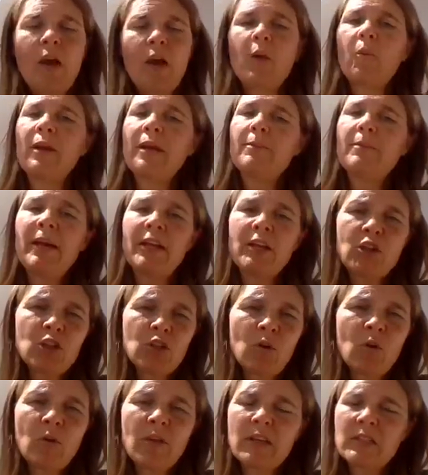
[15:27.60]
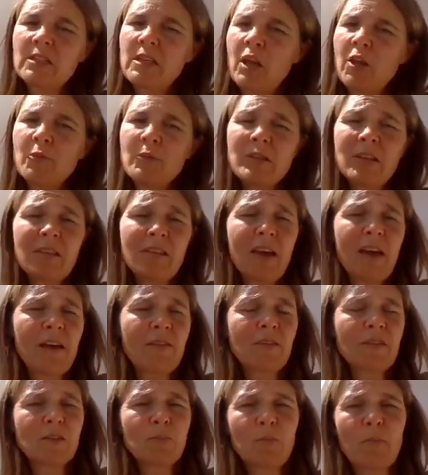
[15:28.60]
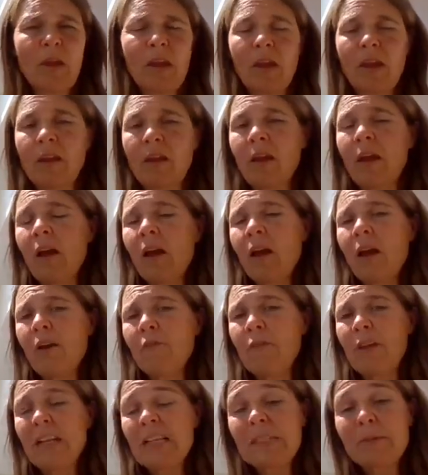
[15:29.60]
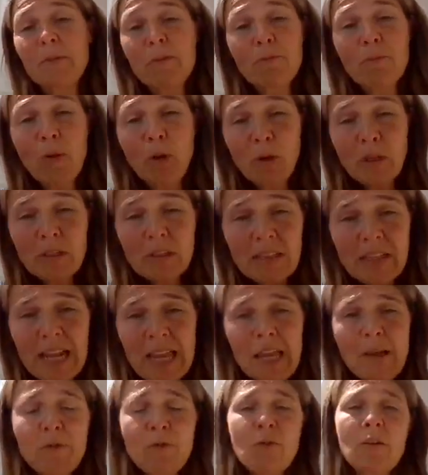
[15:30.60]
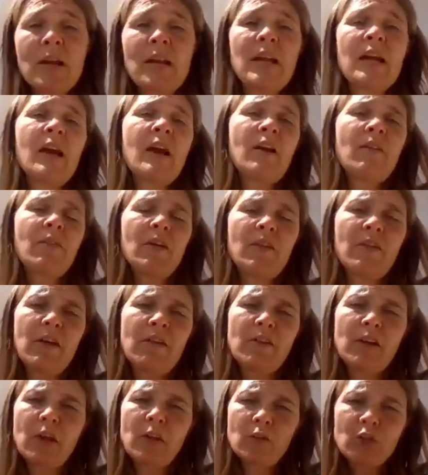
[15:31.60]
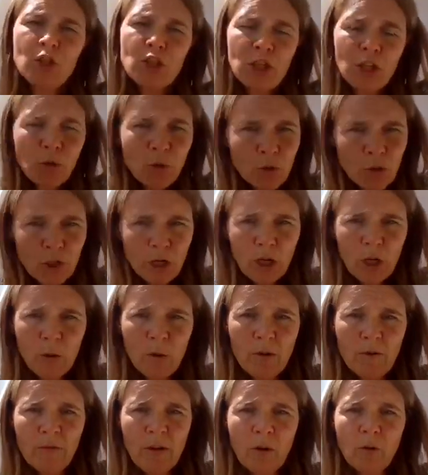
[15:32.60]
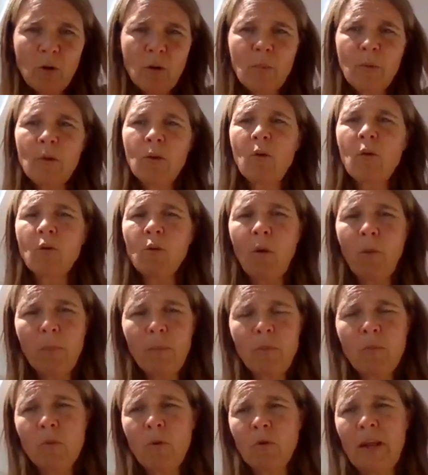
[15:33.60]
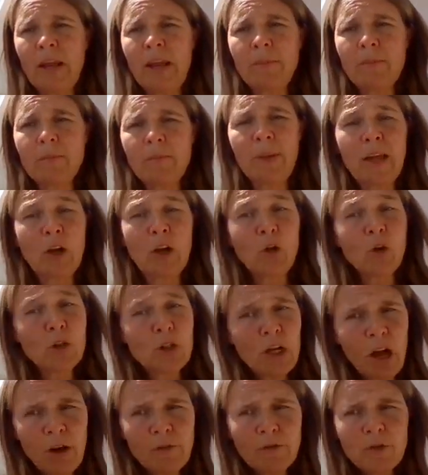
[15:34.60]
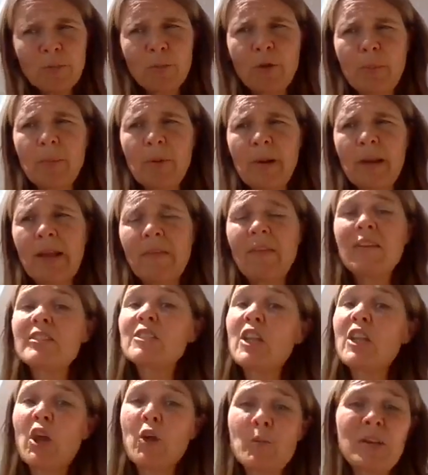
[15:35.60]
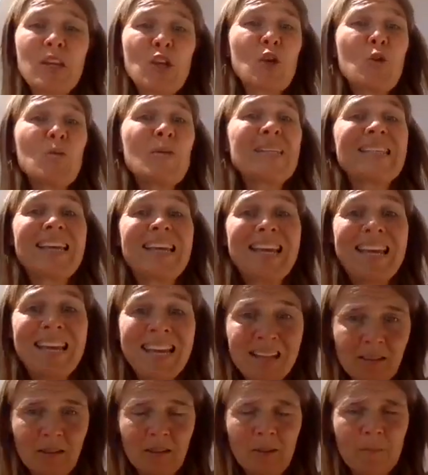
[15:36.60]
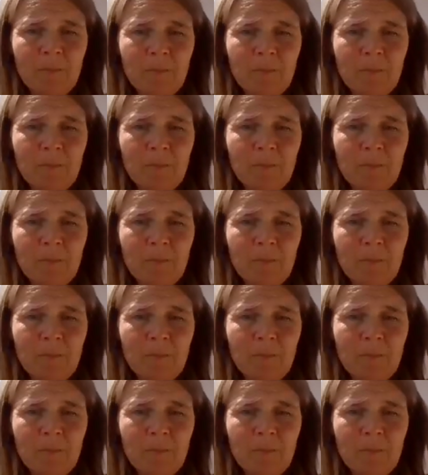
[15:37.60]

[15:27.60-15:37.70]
We make sure there's nobody there that's being a victim of modern slavery, that there are no children who are vulnerable or not able being looked after properly, and there's nobody who is ill.